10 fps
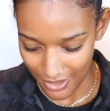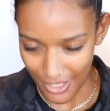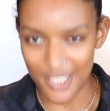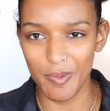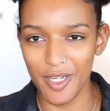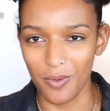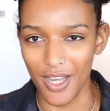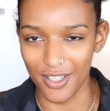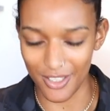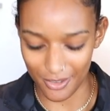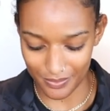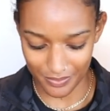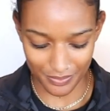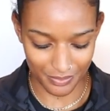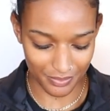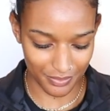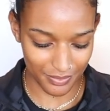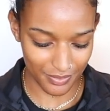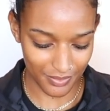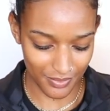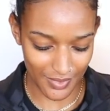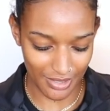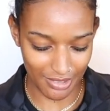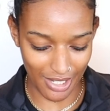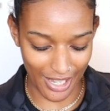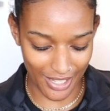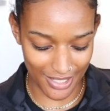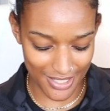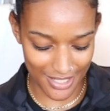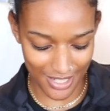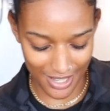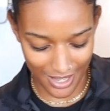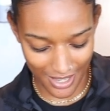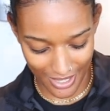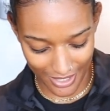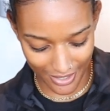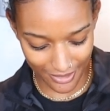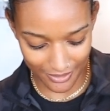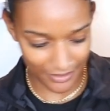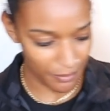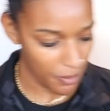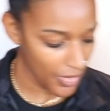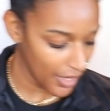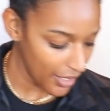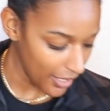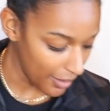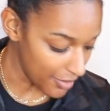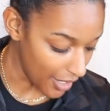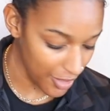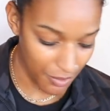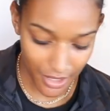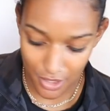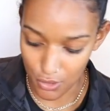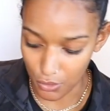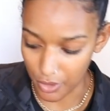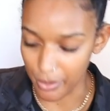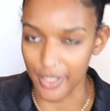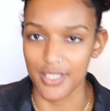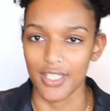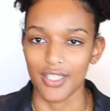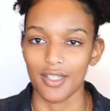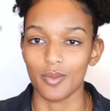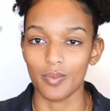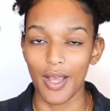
It's been a while though. And I am not the biggest jewelry person.